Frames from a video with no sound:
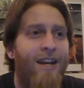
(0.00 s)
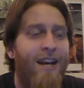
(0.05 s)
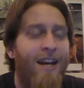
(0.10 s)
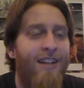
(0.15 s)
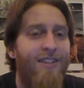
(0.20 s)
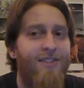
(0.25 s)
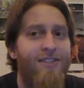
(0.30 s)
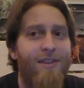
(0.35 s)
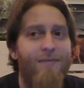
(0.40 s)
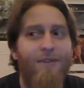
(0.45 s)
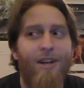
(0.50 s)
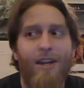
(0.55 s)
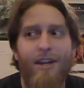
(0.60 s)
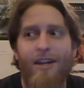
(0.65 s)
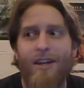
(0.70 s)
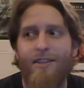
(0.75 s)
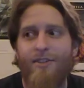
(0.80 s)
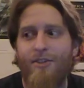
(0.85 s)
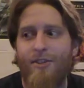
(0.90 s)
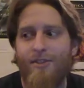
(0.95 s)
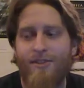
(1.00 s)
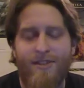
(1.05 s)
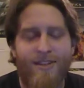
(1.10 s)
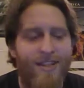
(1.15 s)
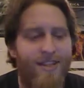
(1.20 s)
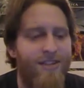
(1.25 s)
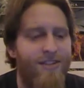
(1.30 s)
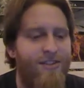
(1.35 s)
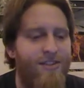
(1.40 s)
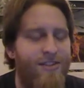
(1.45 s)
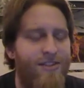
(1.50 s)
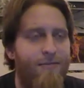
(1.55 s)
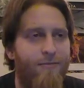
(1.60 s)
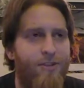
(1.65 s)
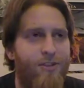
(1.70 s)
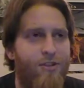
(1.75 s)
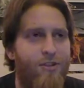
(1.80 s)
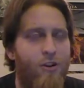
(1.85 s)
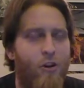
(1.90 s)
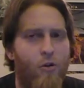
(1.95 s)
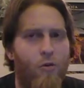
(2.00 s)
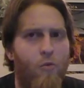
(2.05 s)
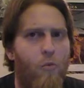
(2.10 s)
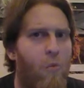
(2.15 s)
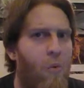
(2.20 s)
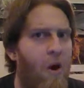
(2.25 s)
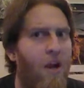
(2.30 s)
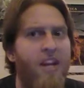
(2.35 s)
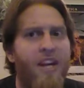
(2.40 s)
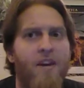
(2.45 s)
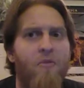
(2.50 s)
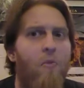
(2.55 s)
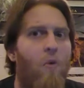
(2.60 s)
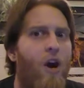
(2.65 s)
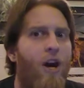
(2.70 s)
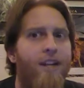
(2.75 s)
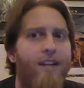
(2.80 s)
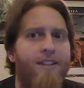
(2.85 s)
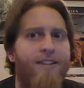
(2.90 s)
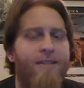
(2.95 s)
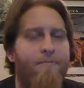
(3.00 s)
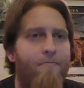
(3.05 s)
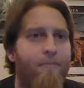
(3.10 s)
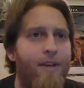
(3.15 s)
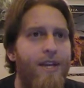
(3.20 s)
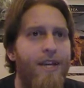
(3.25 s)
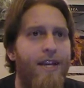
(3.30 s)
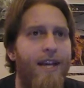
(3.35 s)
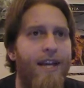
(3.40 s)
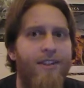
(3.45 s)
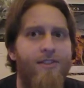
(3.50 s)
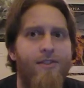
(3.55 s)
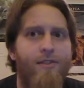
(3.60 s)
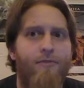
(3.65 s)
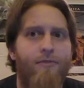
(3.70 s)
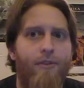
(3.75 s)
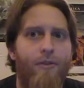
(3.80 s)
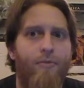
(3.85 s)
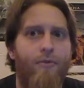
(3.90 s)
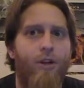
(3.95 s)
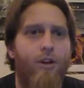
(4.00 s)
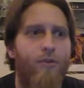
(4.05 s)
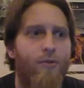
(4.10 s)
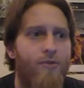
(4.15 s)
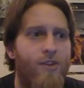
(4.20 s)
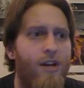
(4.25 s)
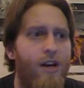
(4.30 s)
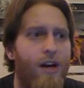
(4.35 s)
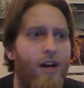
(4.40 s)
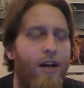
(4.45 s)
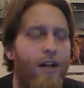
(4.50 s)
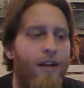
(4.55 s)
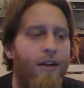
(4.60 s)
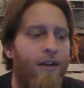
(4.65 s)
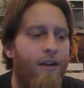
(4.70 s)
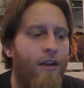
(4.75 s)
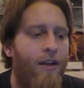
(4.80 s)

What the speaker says: at the same time, it just didn't seem to know what it wanted to be as the film goes on.